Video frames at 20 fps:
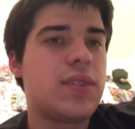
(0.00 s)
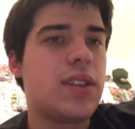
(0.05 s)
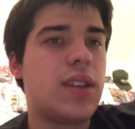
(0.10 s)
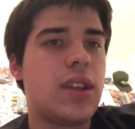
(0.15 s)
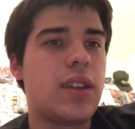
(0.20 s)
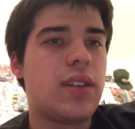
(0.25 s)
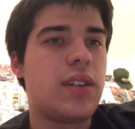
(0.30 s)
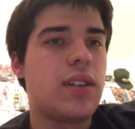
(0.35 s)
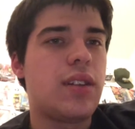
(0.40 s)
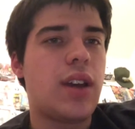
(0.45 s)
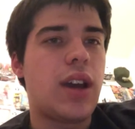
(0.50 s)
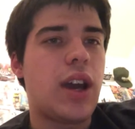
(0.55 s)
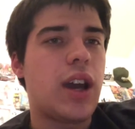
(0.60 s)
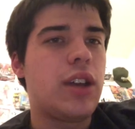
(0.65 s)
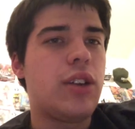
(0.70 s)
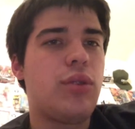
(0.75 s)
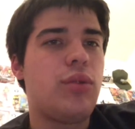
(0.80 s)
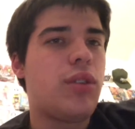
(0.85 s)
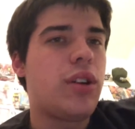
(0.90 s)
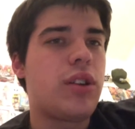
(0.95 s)
then
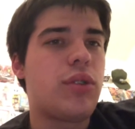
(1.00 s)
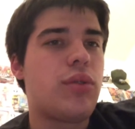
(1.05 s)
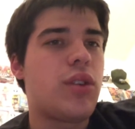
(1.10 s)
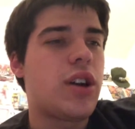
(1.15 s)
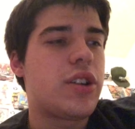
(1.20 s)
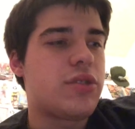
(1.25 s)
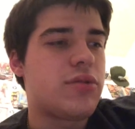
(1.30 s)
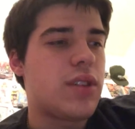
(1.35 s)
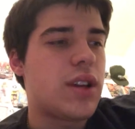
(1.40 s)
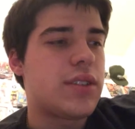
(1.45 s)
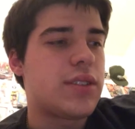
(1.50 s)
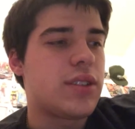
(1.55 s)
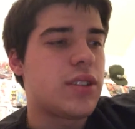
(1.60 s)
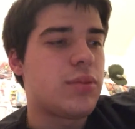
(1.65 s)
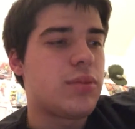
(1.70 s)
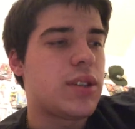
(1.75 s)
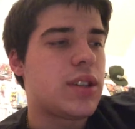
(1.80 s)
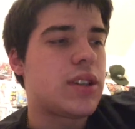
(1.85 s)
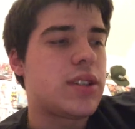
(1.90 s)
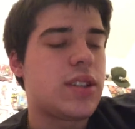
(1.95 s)
I don't wanna watch
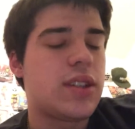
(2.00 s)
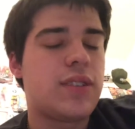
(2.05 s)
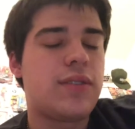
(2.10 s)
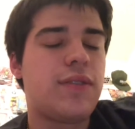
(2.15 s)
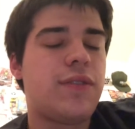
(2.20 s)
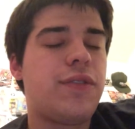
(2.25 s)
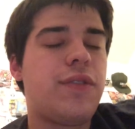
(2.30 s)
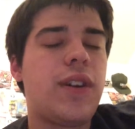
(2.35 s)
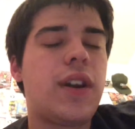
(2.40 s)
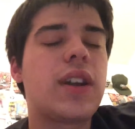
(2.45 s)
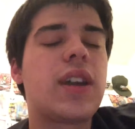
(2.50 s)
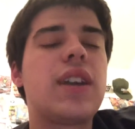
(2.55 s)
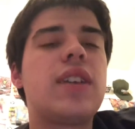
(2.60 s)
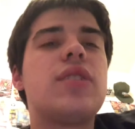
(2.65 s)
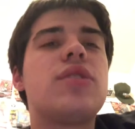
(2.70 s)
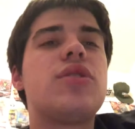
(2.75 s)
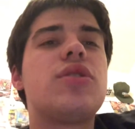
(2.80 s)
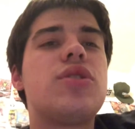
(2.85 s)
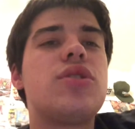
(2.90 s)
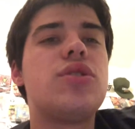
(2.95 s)
wrestling because that's
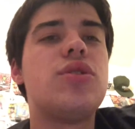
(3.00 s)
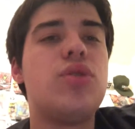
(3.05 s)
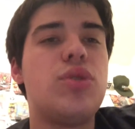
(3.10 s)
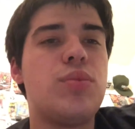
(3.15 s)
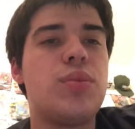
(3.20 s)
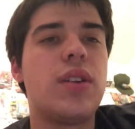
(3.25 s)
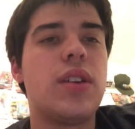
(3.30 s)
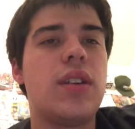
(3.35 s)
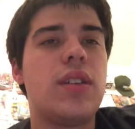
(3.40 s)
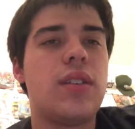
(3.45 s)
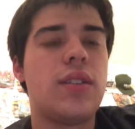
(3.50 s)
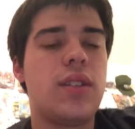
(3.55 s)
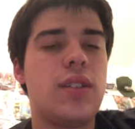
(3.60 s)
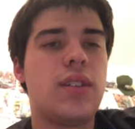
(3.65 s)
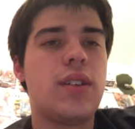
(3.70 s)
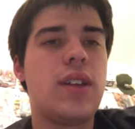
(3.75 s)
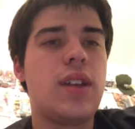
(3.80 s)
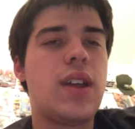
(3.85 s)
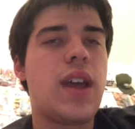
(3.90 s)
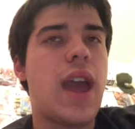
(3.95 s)
fucking stupid.
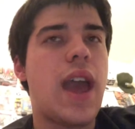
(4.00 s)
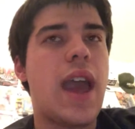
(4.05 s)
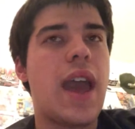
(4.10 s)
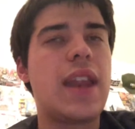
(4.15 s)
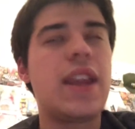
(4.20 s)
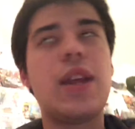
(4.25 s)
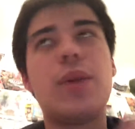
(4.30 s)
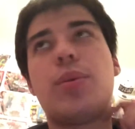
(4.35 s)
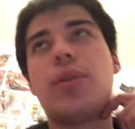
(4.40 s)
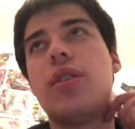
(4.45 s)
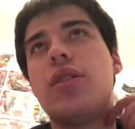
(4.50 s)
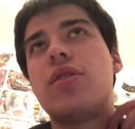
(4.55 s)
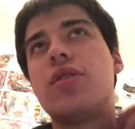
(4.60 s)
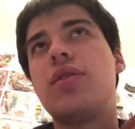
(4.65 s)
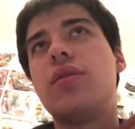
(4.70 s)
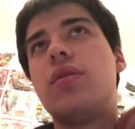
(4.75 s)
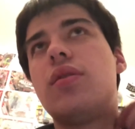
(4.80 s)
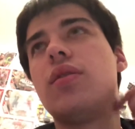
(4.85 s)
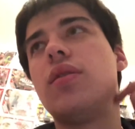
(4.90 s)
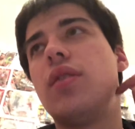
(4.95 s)
Any
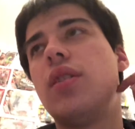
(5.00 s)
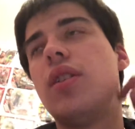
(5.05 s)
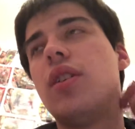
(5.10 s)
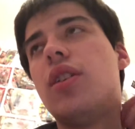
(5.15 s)
person